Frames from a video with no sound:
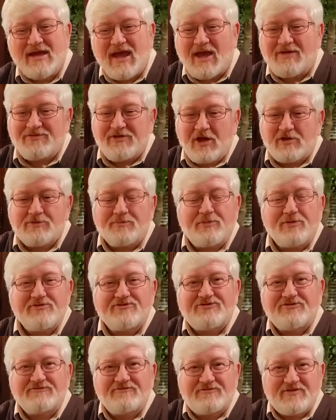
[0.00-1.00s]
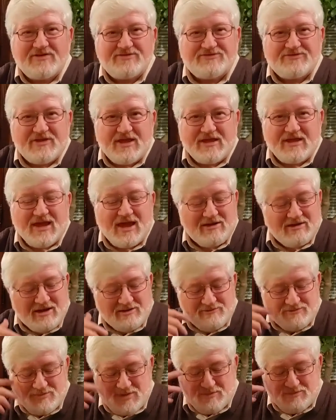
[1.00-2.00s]
and the other person visiting, I
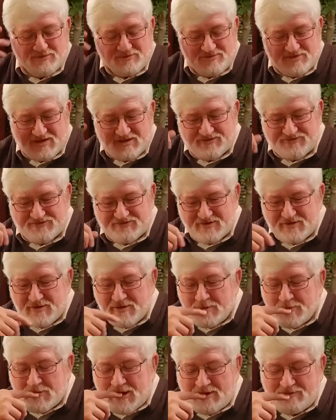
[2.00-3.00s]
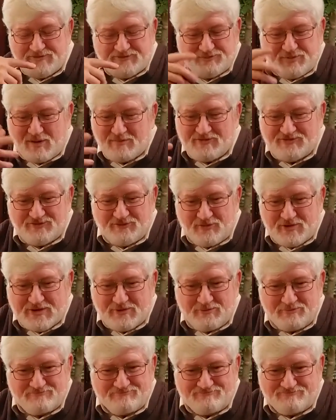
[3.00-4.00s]
remember this, I was probably
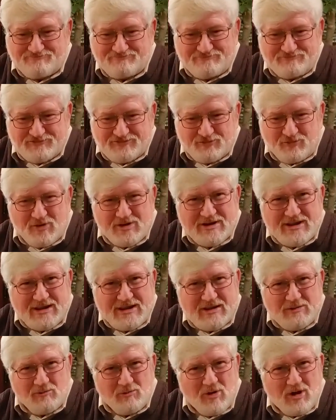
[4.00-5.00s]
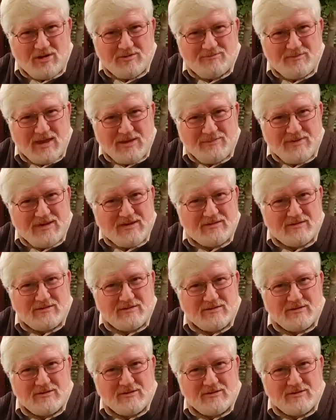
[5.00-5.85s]
20, 21 maybe,